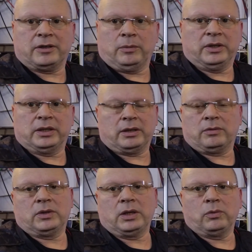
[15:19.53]
film that
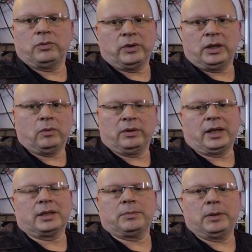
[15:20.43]
they wouldn't really
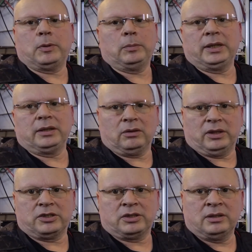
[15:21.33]
want that to be public
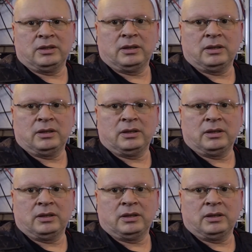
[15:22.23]
knowledge.